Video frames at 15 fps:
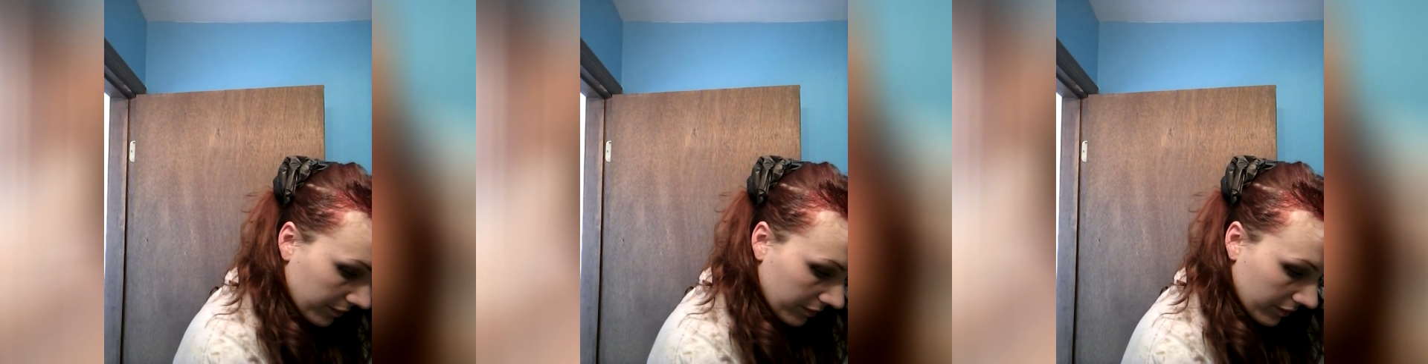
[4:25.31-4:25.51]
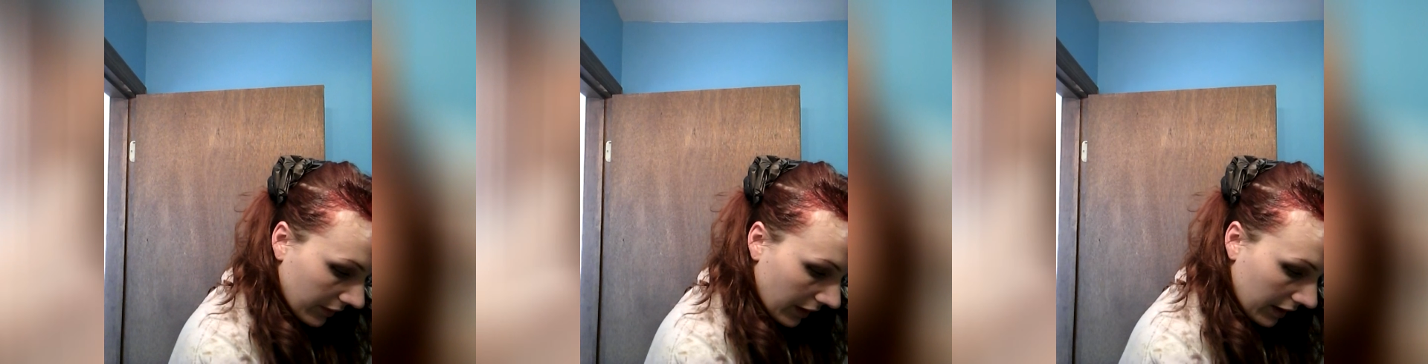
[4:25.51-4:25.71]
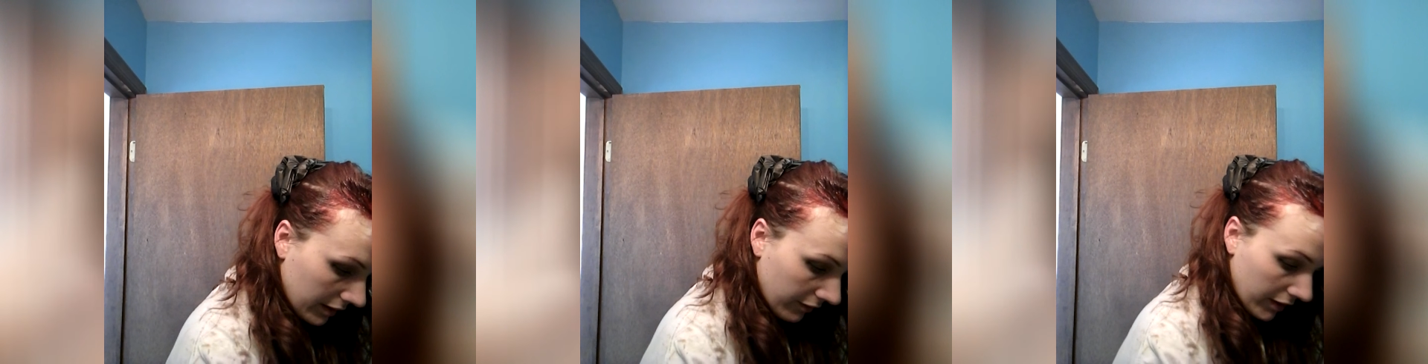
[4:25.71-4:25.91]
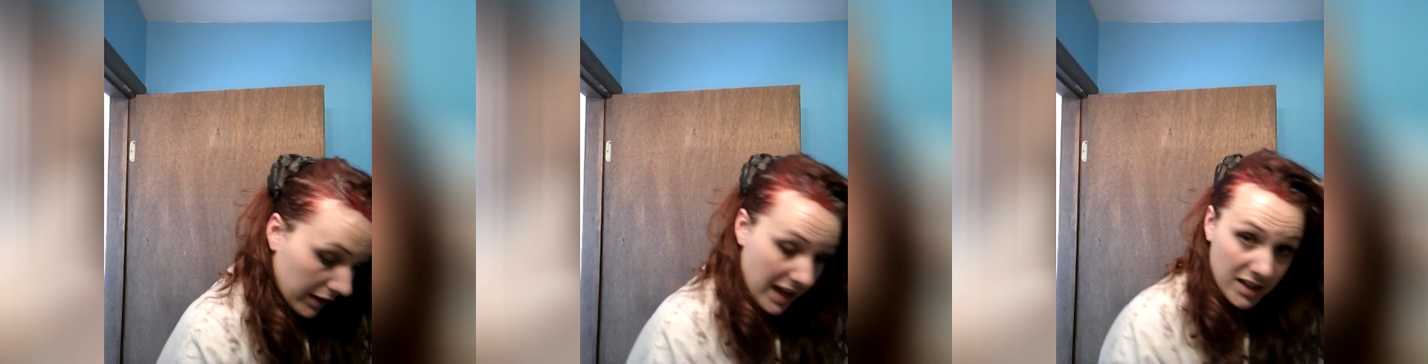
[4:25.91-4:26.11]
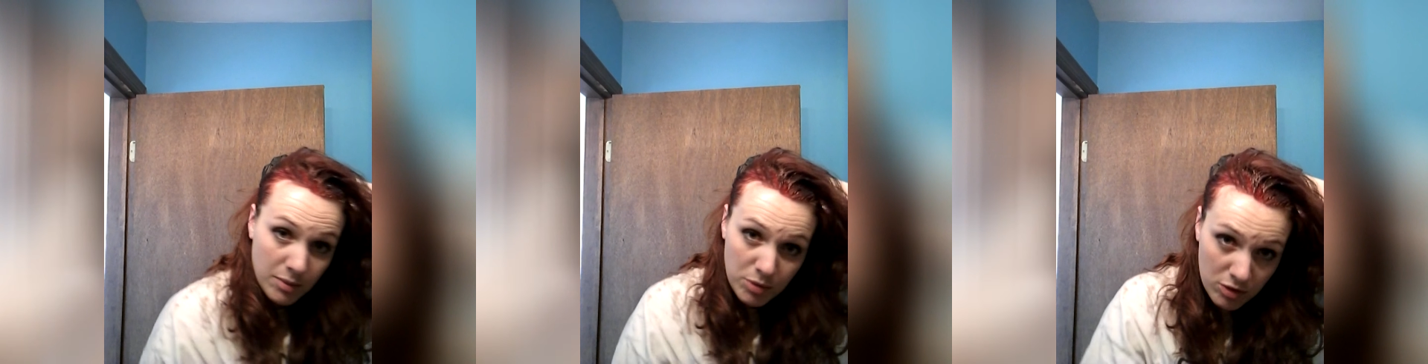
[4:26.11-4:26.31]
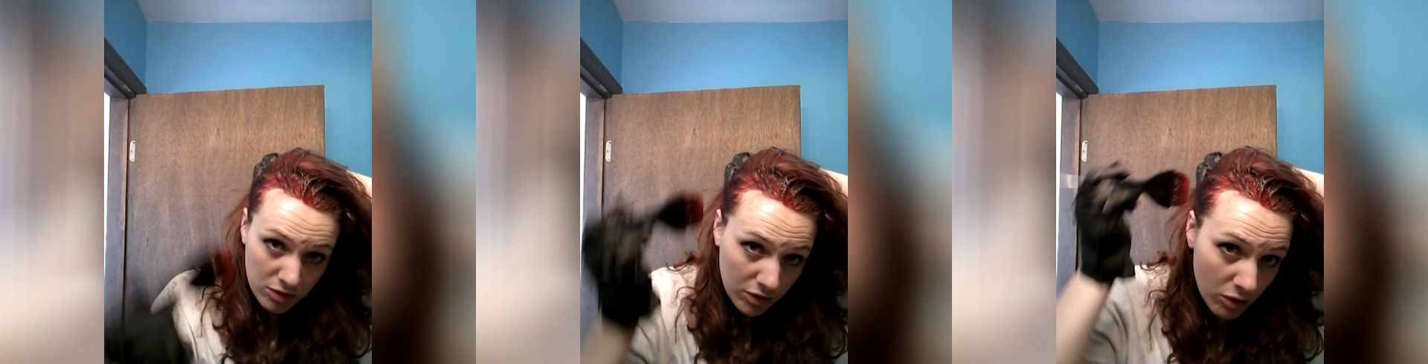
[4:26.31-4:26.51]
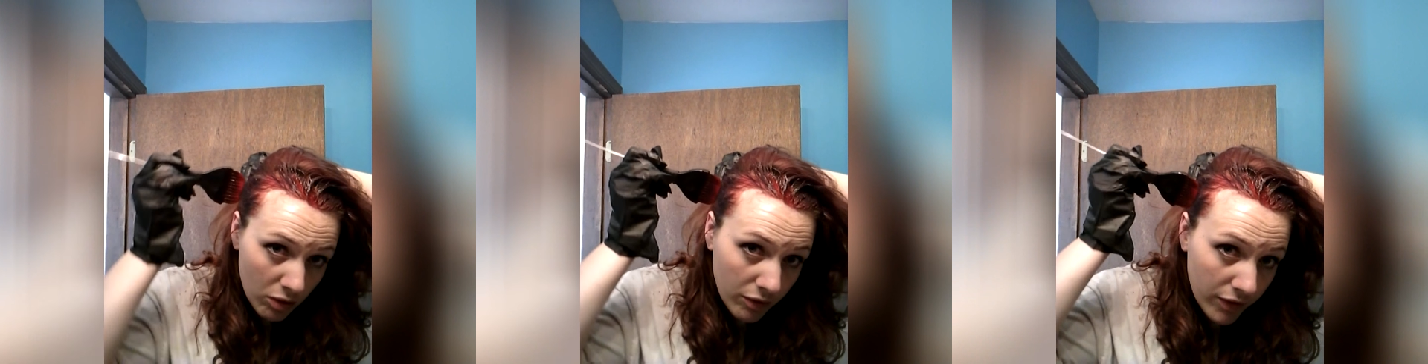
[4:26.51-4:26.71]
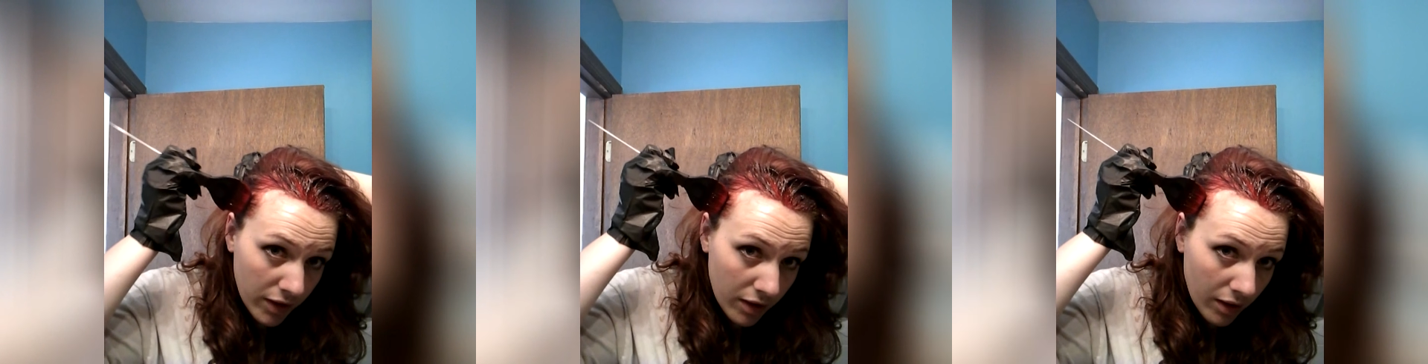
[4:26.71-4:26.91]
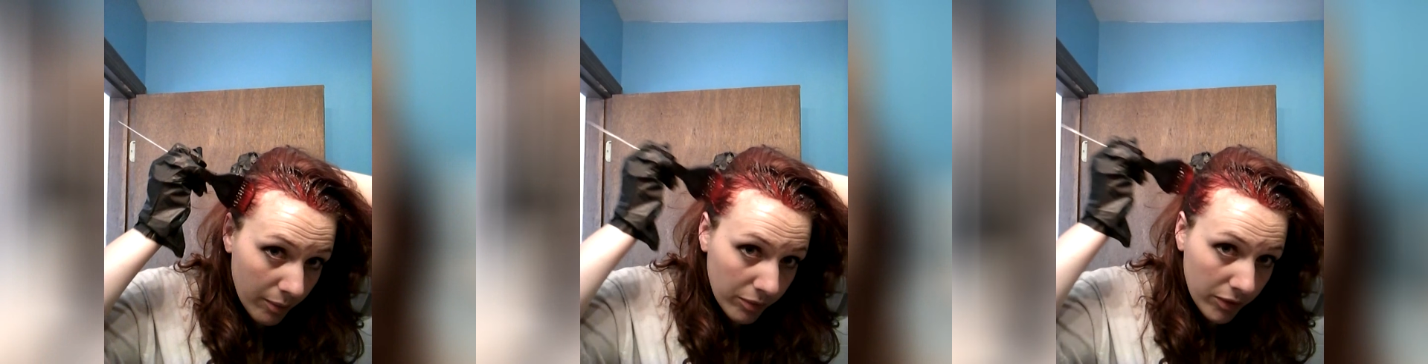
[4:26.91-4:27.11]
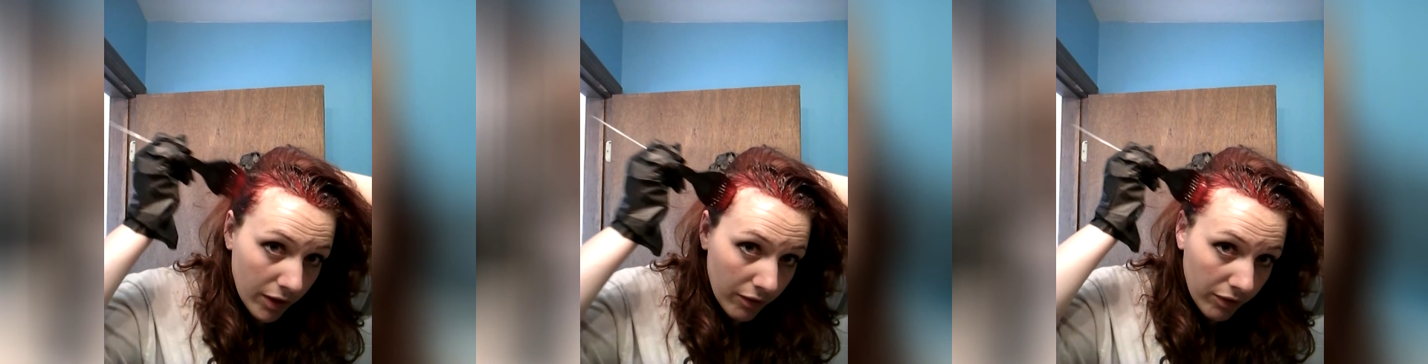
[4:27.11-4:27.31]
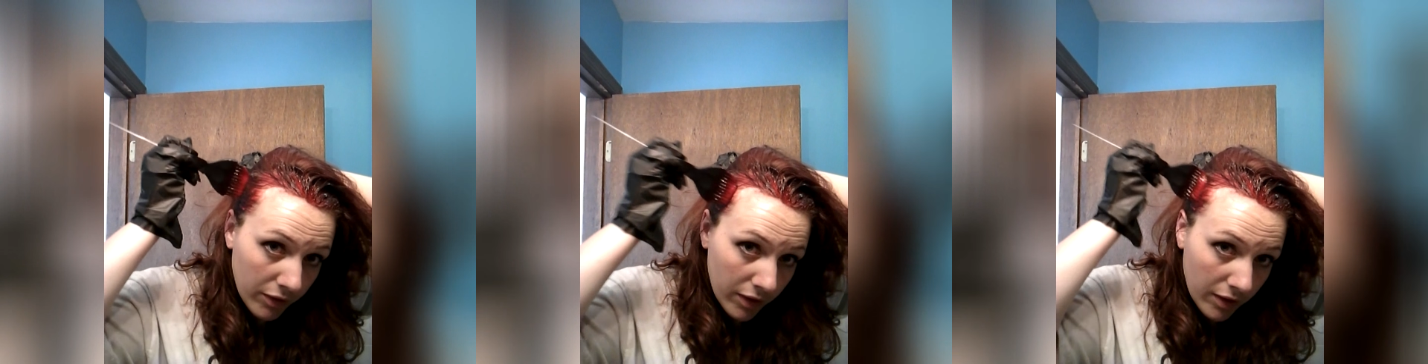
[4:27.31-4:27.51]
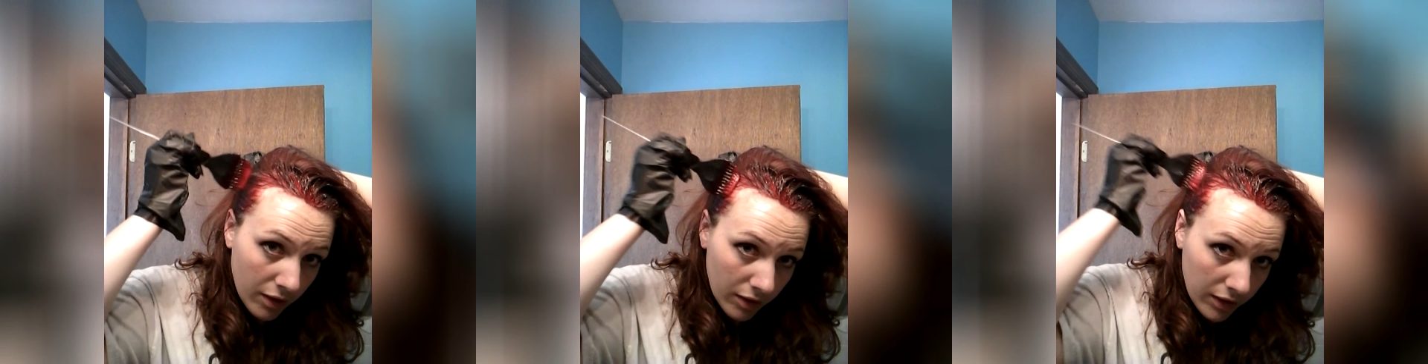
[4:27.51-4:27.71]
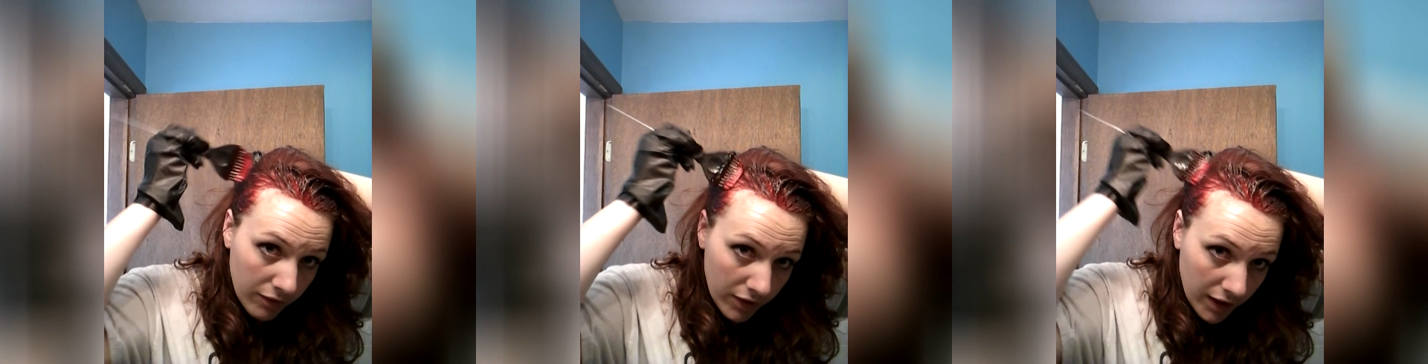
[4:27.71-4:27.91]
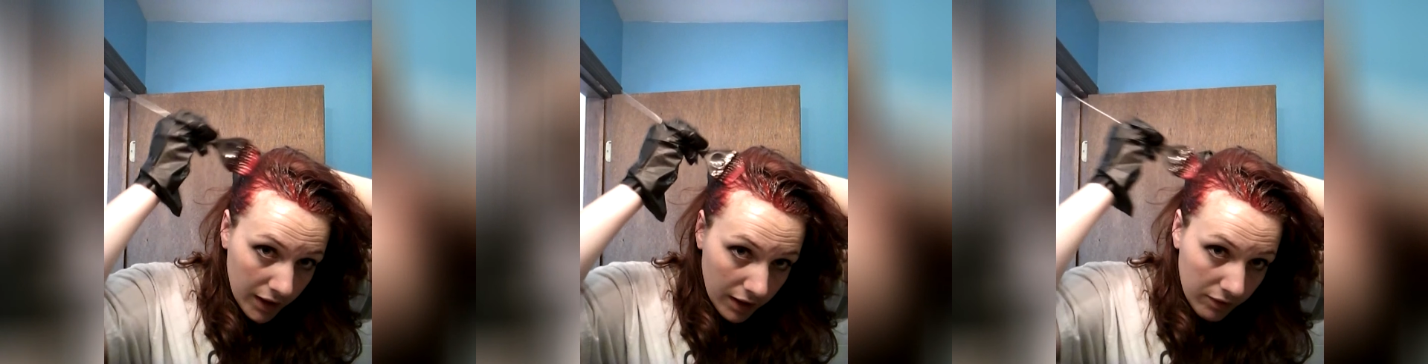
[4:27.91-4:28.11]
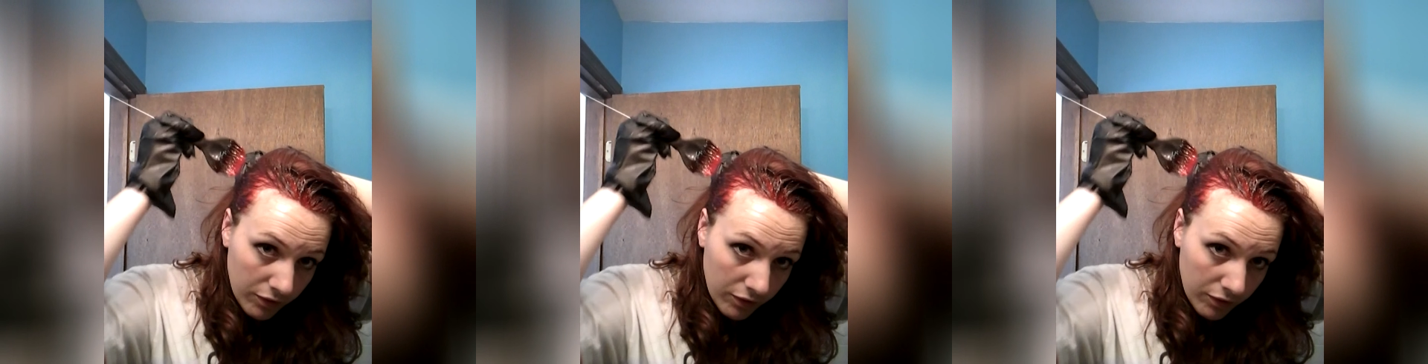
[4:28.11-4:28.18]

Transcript: And if I end up using all of it, I'm definitely not leaving it